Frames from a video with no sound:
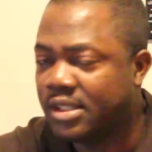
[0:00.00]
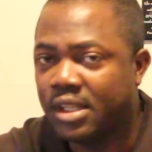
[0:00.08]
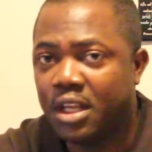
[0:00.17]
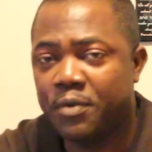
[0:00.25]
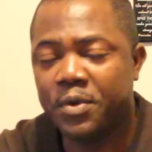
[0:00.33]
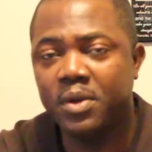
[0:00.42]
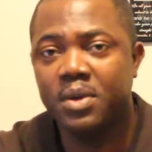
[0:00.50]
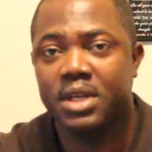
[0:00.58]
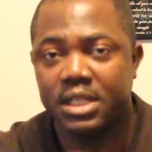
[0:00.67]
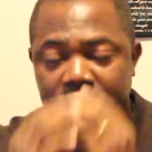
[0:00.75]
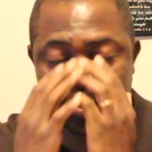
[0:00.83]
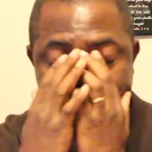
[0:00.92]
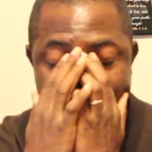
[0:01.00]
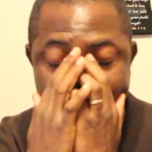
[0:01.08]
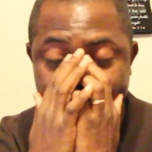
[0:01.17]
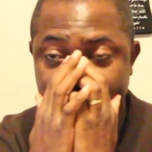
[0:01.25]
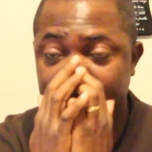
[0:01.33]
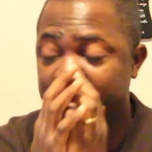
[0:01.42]
If you look at your
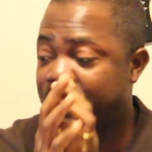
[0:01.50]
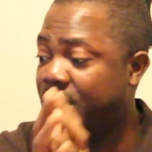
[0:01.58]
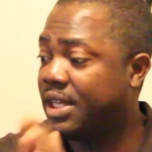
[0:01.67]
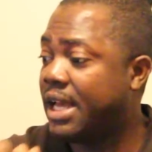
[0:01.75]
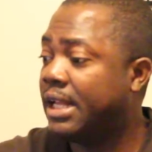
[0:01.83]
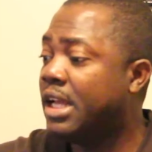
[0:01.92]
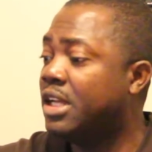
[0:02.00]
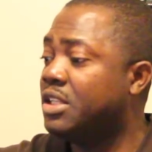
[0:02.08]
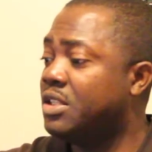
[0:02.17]
Bible, you see that